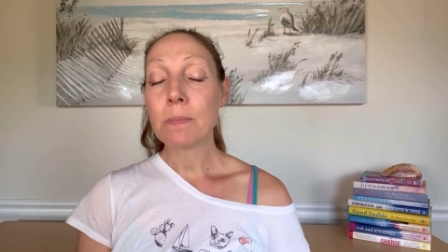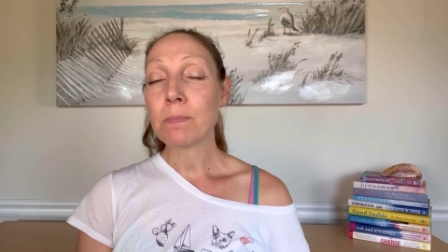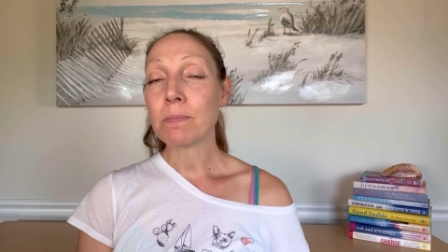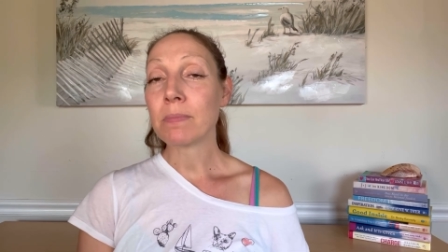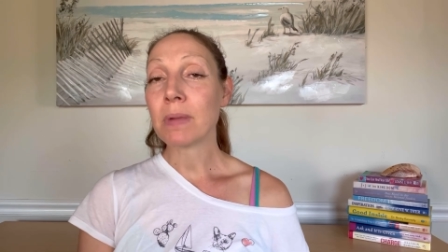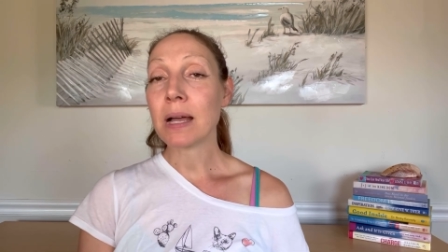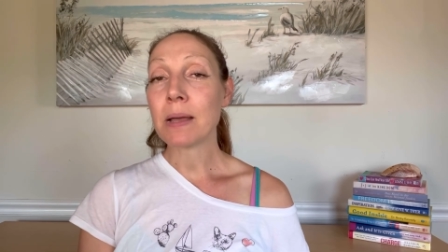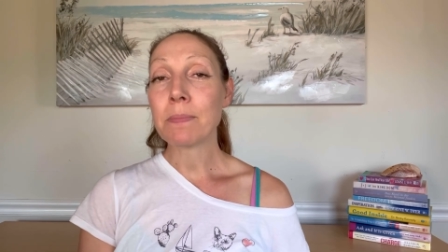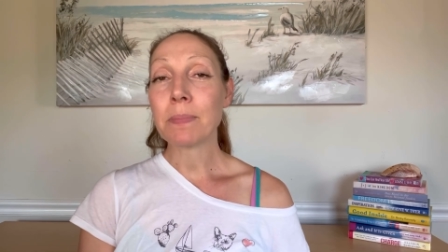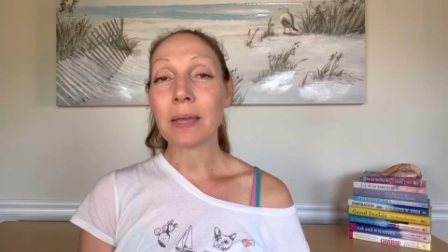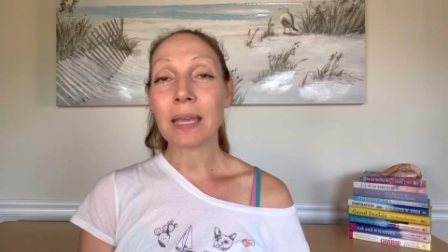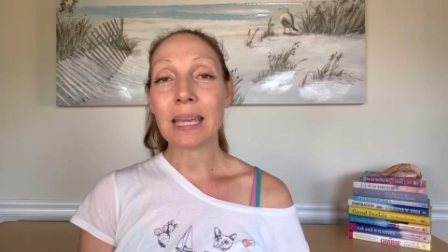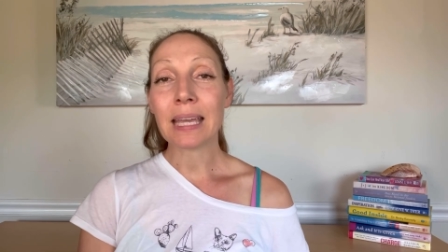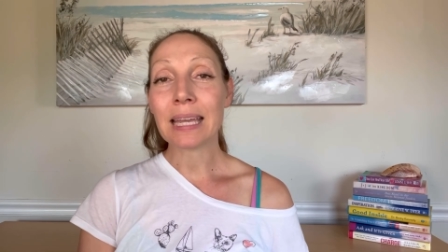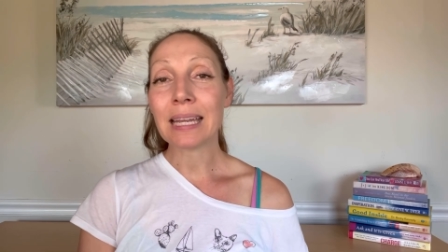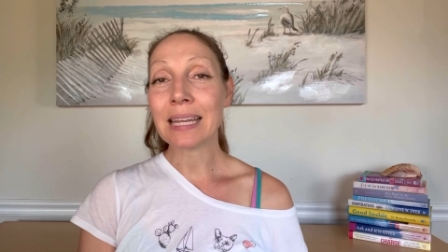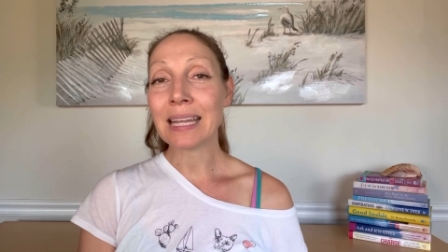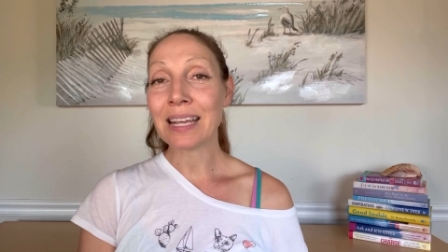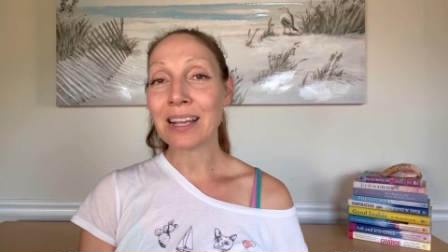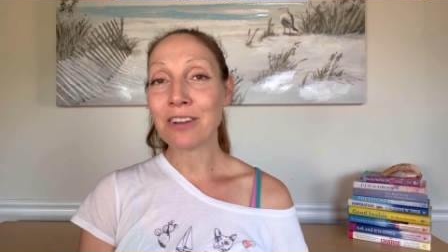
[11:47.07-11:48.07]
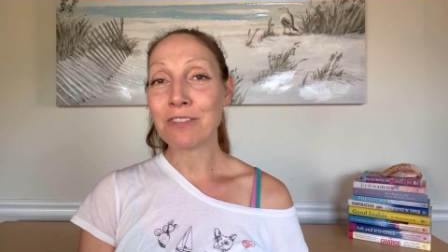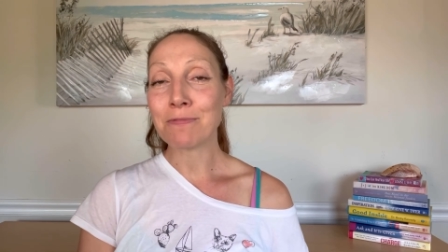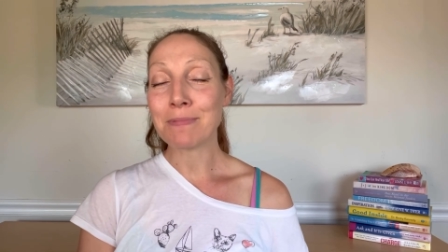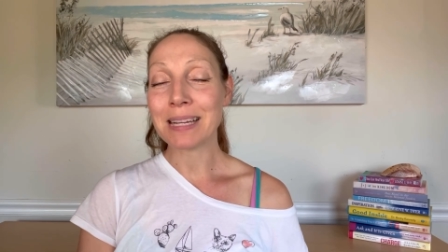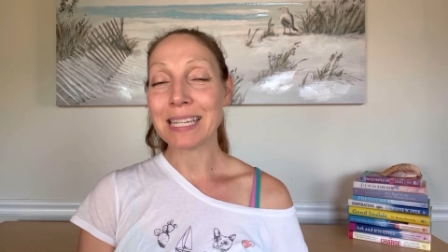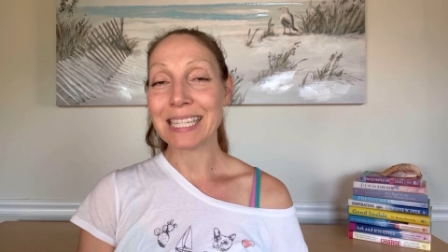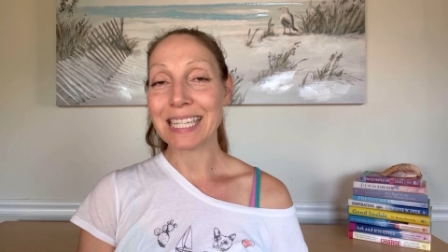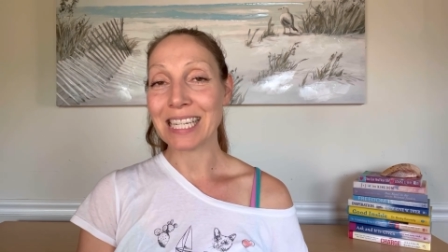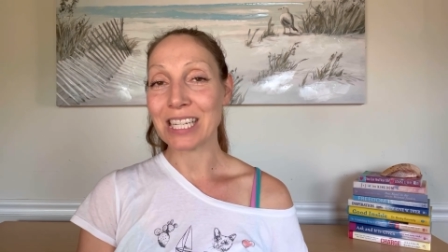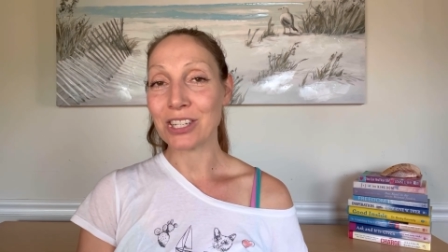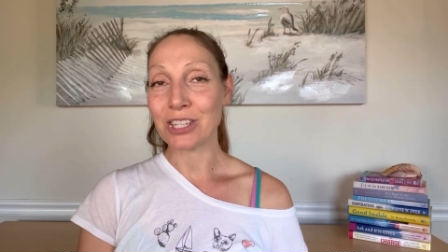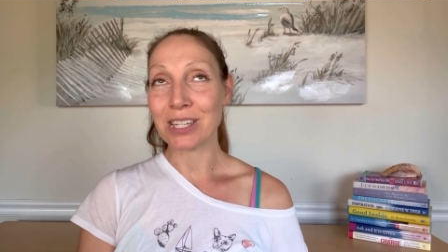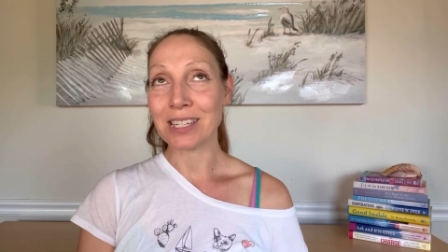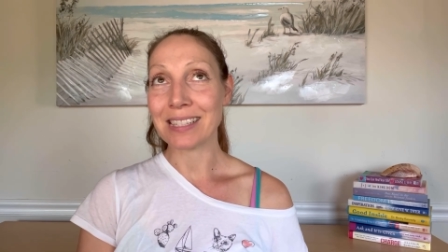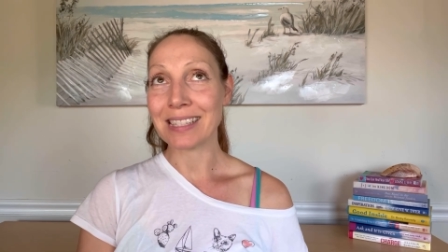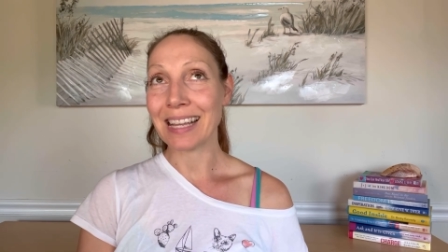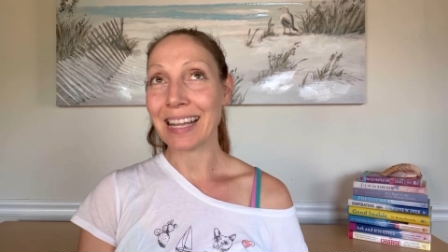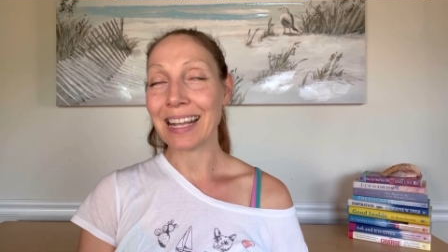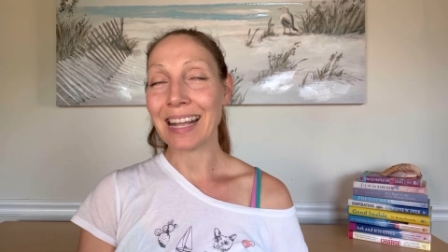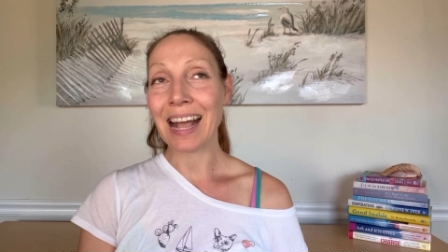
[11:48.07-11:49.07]
My beginning of my
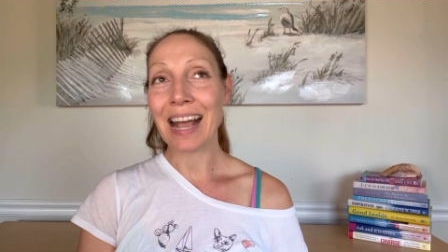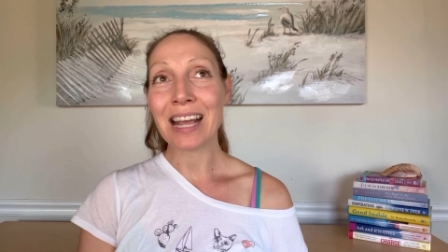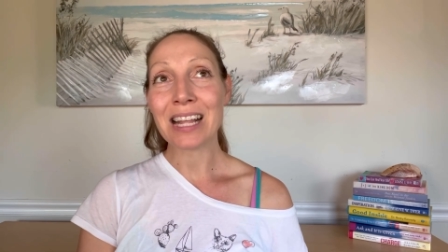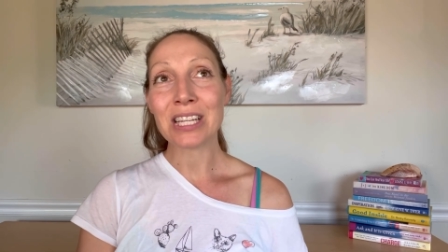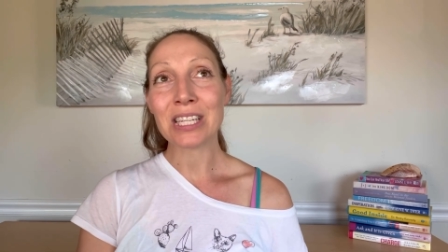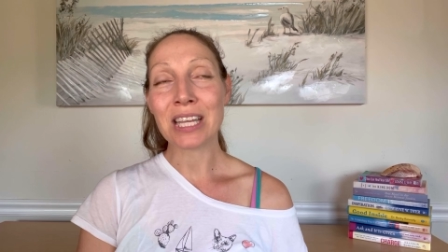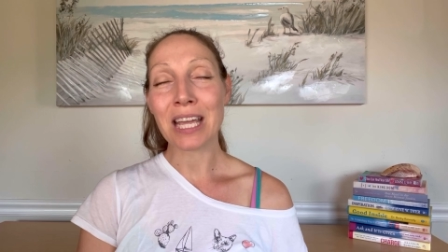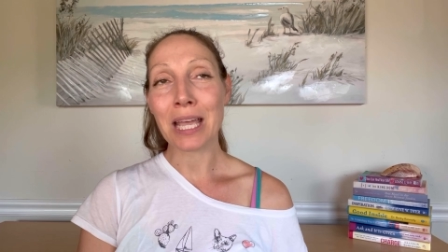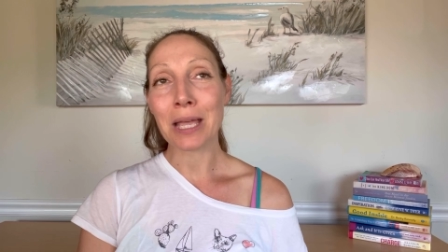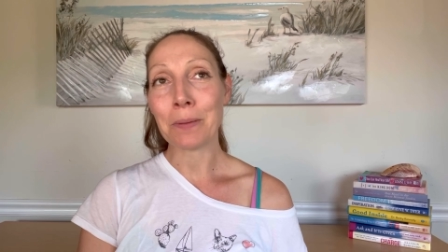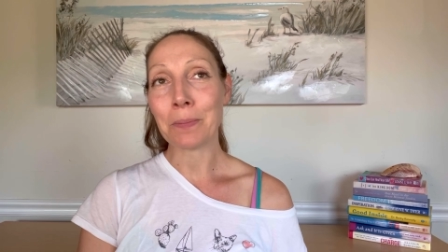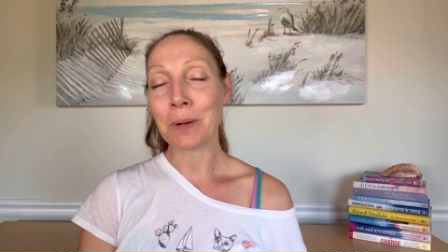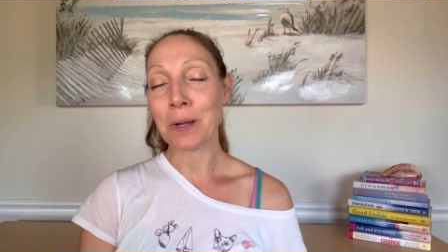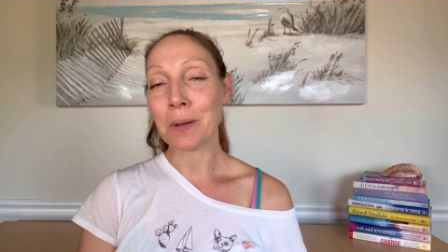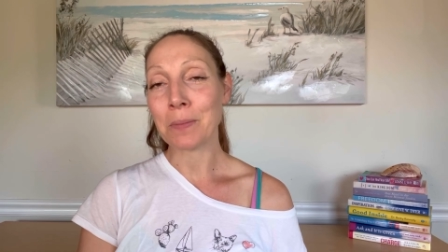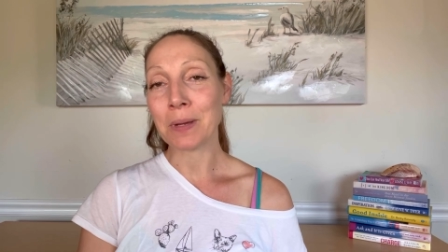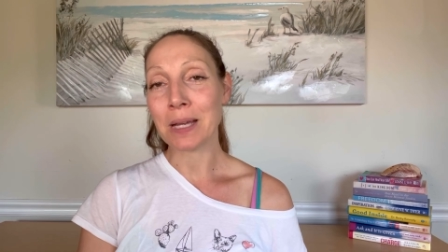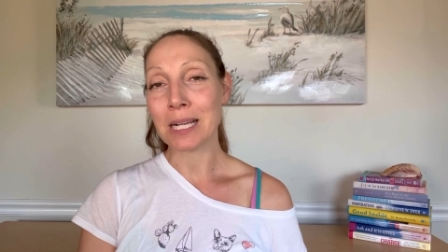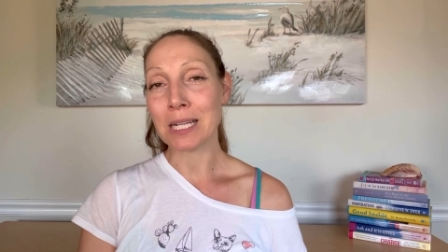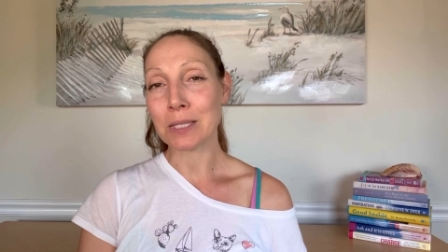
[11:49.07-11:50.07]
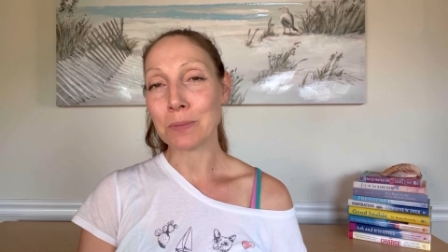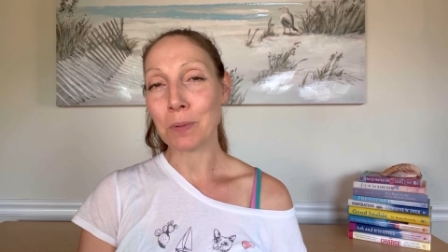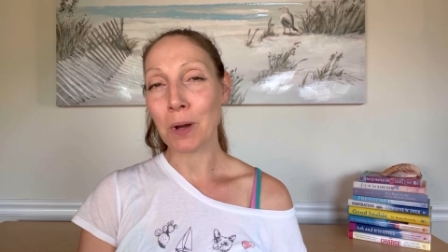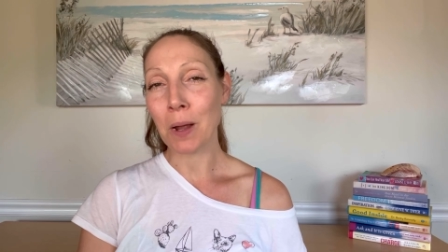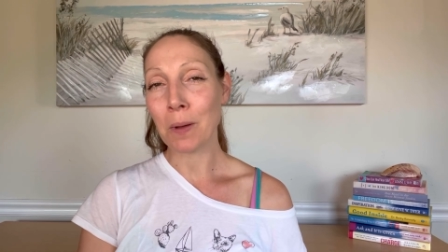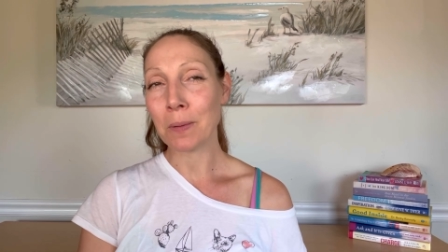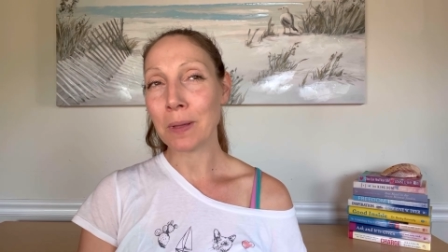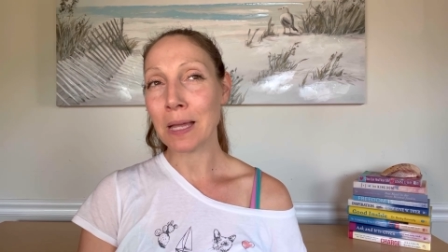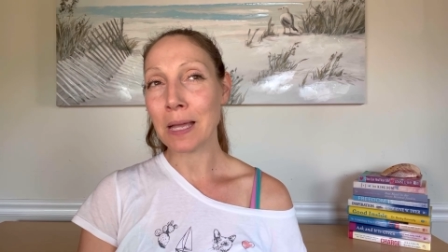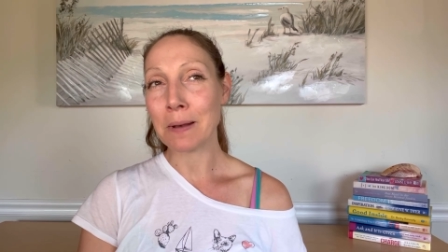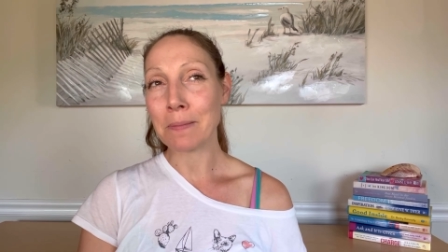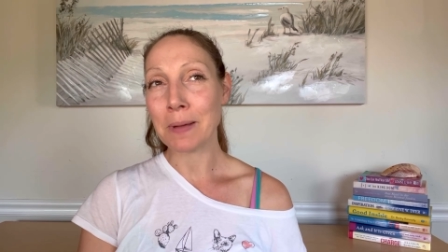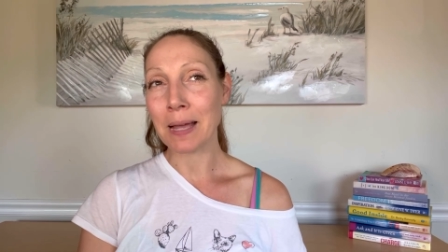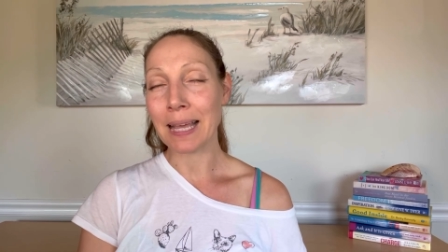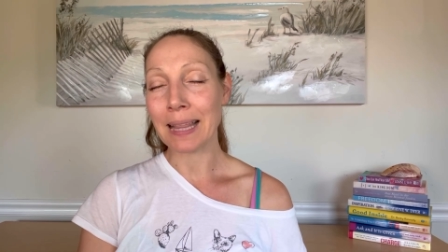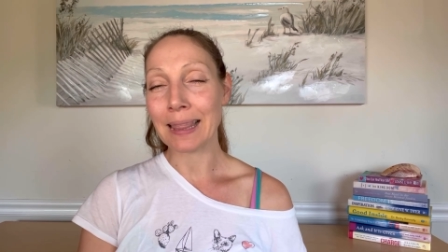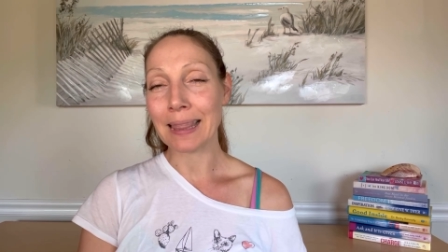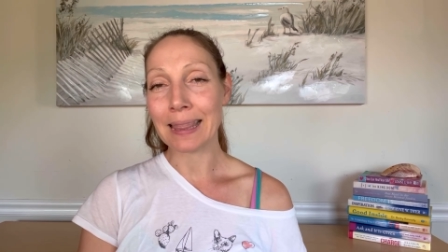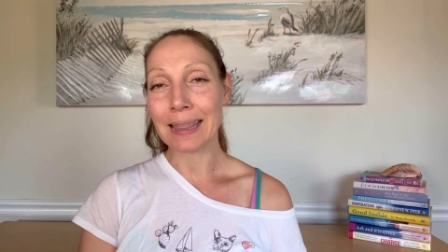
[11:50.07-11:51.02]
teachings, I got to Abraham Hicks probably in my